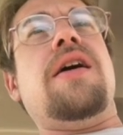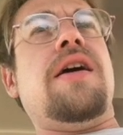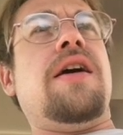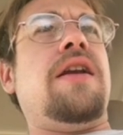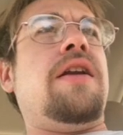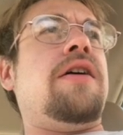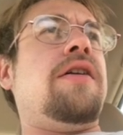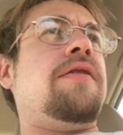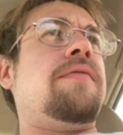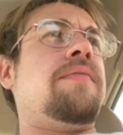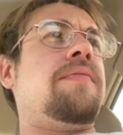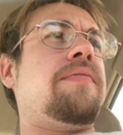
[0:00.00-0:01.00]
And, uh,
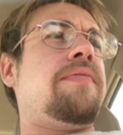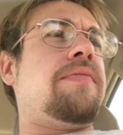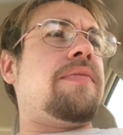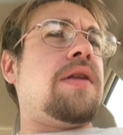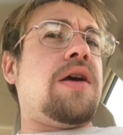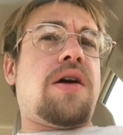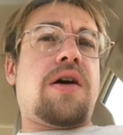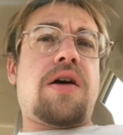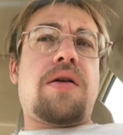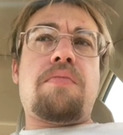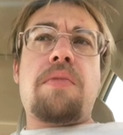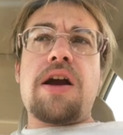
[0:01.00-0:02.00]
yeah,
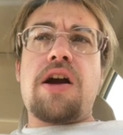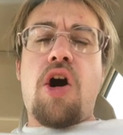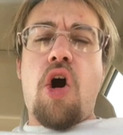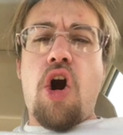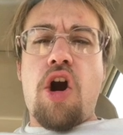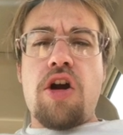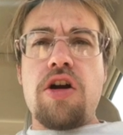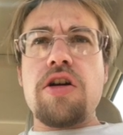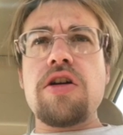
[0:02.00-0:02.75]
my car